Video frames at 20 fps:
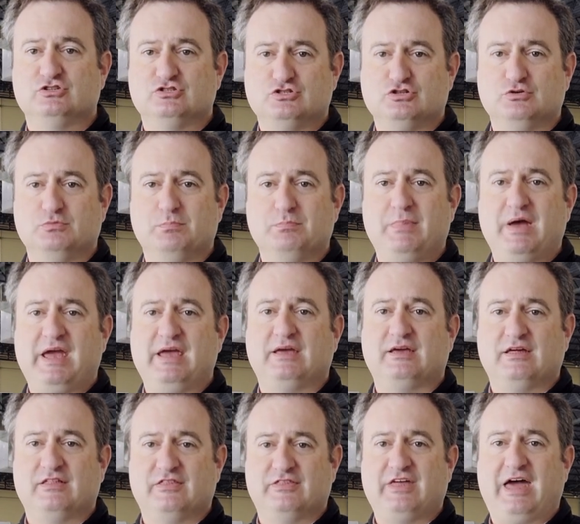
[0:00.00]
to
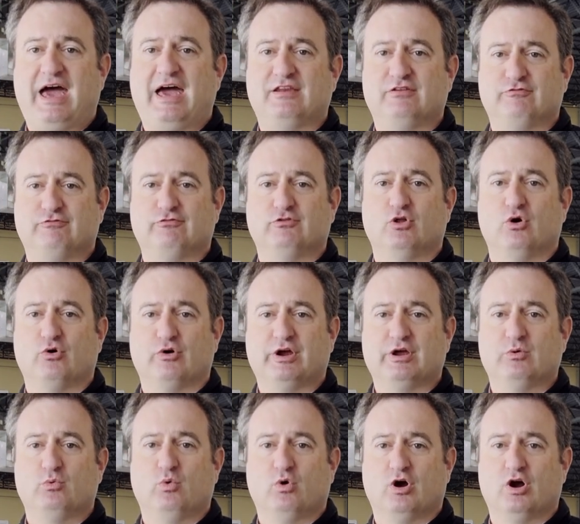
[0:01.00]
make that
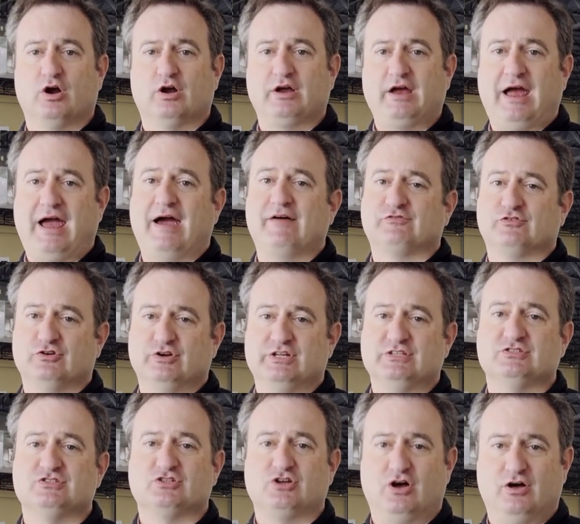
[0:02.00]
flooring work after
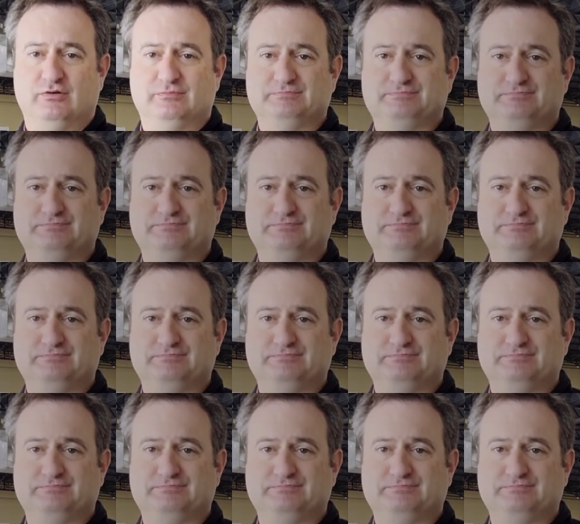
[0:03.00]
install.